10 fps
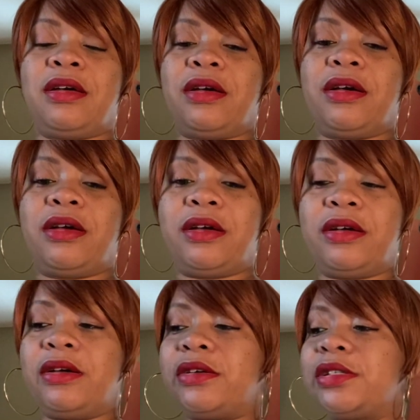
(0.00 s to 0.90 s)

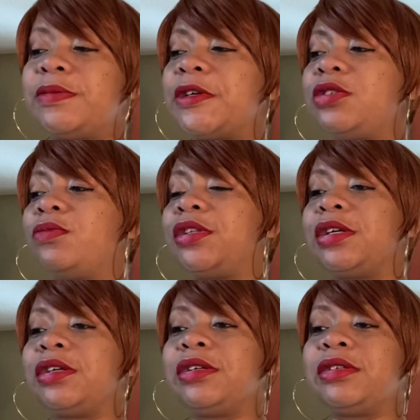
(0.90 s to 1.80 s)
Especially with
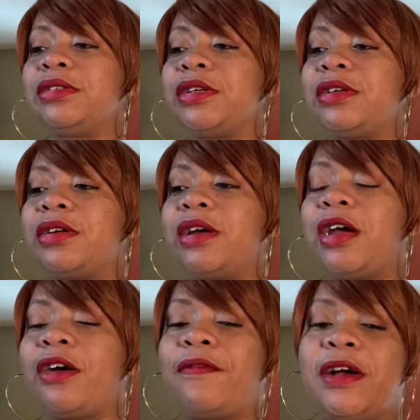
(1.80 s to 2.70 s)
the
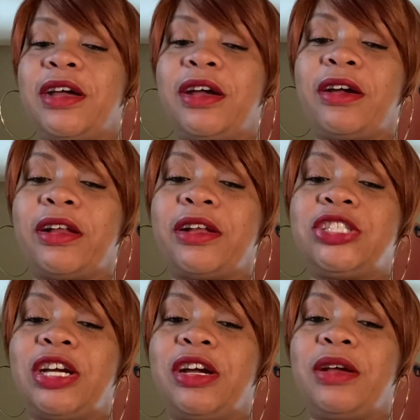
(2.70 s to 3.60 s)
Hierophant here and the
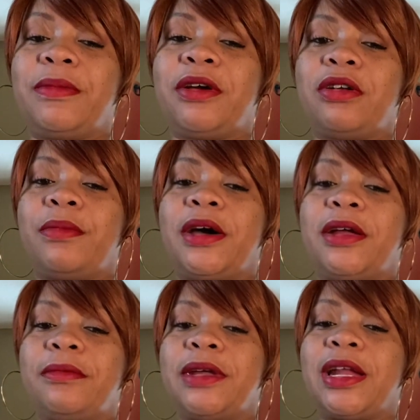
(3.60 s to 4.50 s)
Chariot being on the
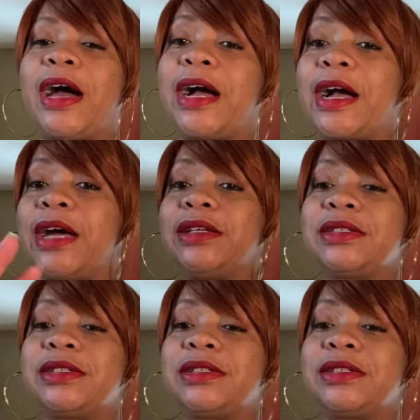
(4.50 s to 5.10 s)
bottom. They're like, I got